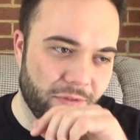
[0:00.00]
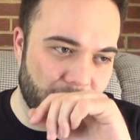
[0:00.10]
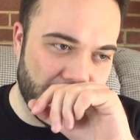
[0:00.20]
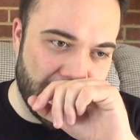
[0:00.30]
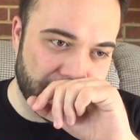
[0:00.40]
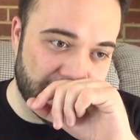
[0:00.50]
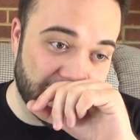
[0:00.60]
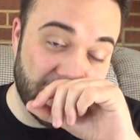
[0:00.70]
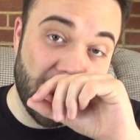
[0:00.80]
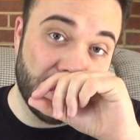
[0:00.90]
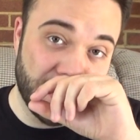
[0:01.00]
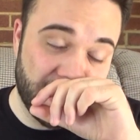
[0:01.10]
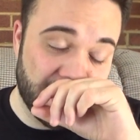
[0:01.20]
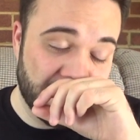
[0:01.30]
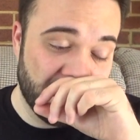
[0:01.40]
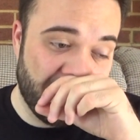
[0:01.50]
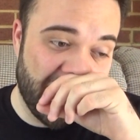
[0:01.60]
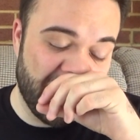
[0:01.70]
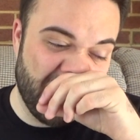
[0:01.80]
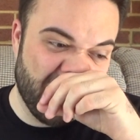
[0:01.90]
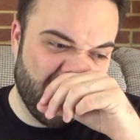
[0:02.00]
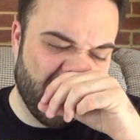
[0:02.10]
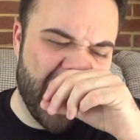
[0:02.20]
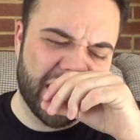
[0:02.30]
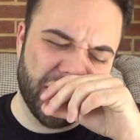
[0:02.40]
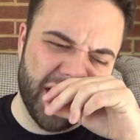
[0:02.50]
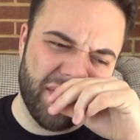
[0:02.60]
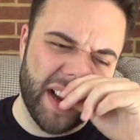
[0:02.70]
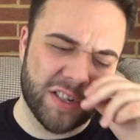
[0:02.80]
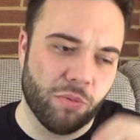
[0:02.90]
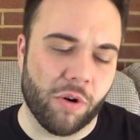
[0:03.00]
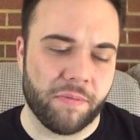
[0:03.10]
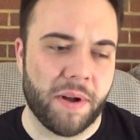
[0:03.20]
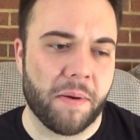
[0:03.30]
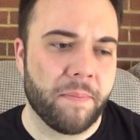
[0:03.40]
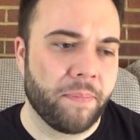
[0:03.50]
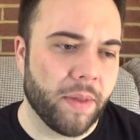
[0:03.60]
of Duty game since Ghosts, mind you. Or actually Advanced Warfare.